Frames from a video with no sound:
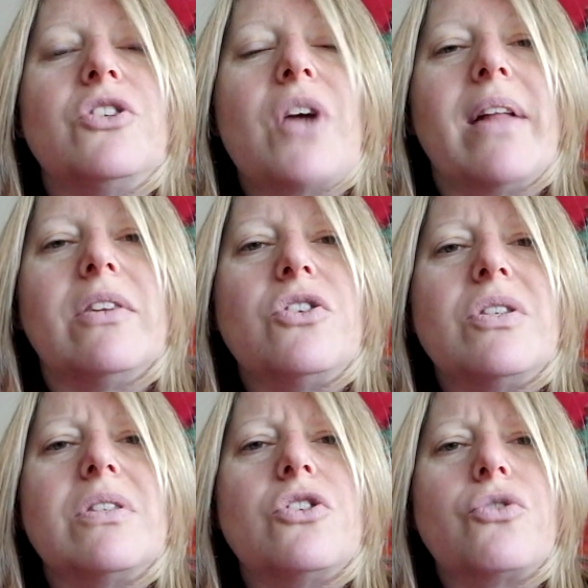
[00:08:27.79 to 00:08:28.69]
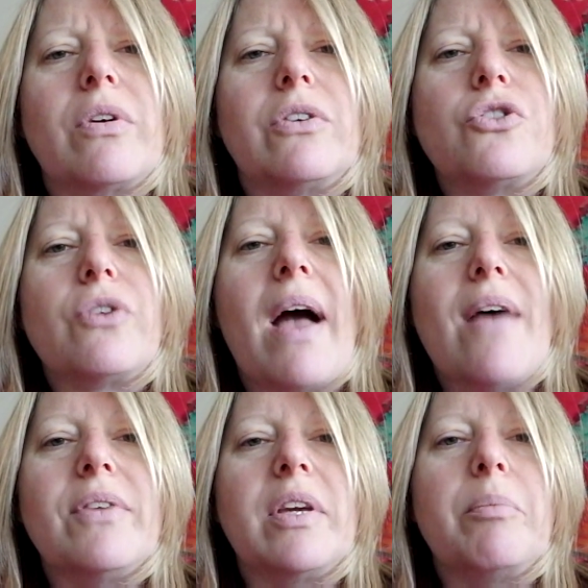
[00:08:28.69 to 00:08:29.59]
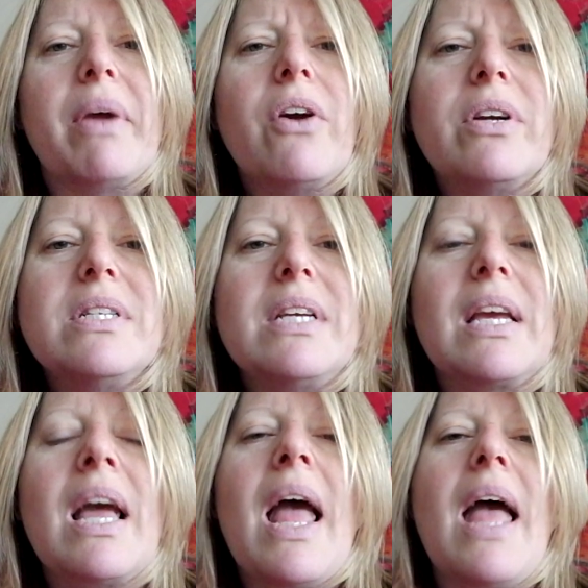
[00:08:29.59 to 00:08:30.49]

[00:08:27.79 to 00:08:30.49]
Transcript: challenges and struggles you're having in parenting